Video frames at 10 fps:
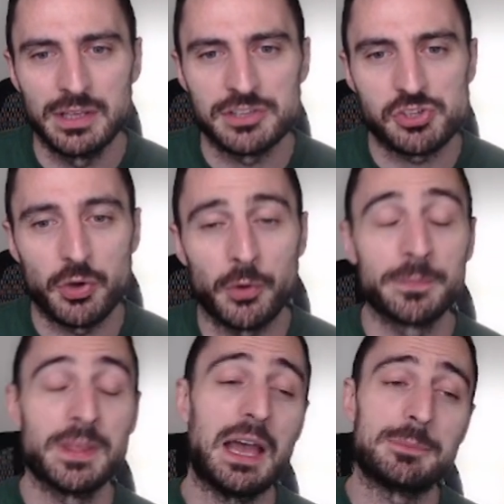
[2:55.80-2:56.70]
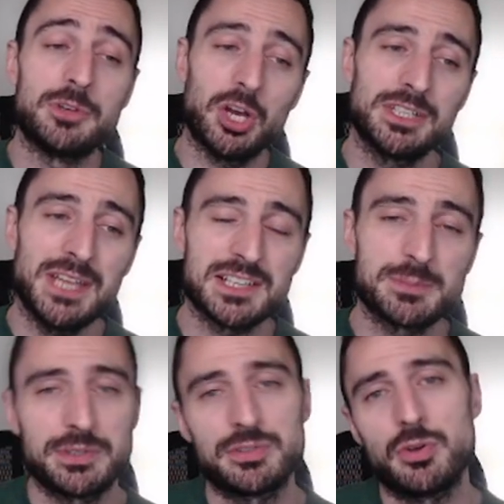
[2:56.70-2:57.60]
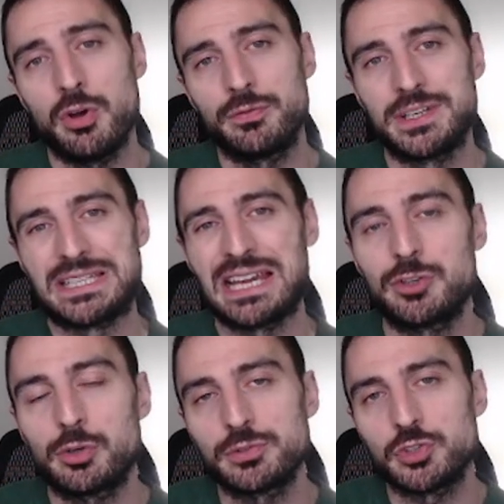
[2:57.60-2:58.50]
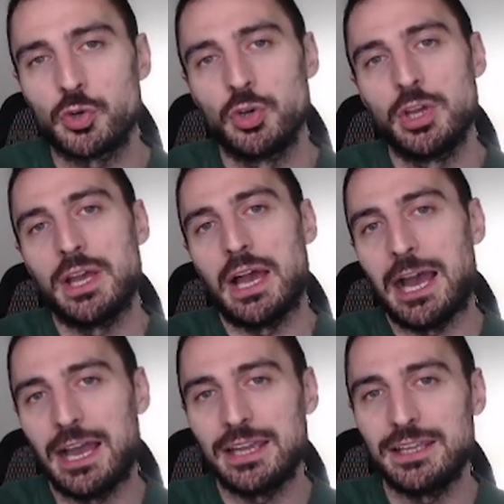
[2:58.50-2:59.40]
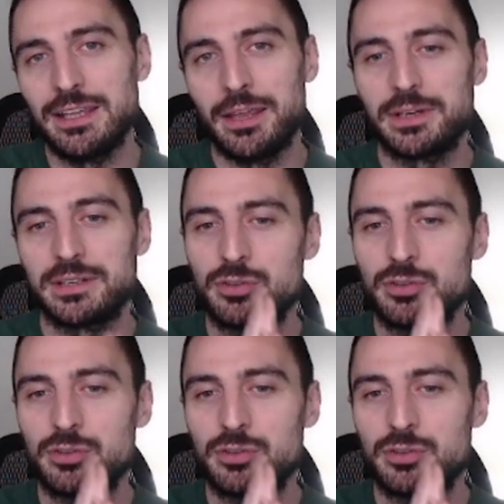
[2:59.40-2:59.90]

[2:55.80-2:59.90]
So I'm not an expert of a Najdorf, so I am gonna